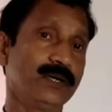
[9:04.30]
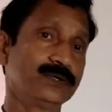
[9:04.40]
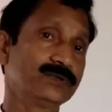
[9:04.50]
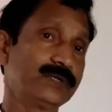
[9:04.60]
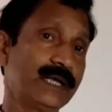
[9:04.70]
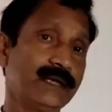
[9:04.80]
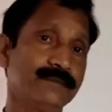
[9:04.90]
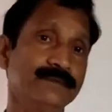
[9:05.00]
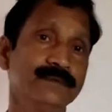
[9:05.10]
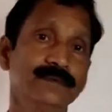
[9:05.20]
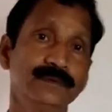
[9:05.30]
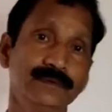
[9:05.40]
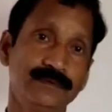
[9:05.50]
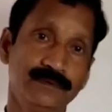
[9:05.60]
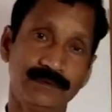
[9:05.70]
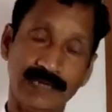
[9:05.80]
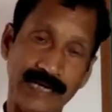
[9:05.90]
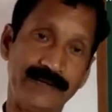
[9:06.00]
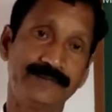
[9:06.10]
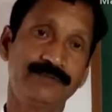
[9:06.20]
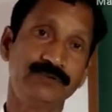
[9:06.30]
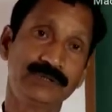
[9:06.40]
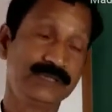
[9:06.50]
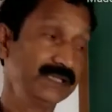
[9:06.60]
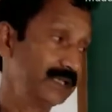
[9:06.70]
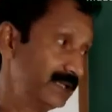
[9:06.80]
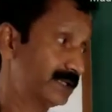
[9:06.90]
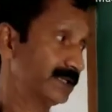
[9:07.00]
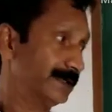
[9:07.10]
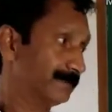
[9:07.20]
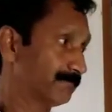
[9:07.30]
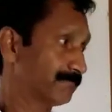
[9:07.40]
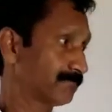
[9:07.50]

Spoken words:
all should have life with dignity.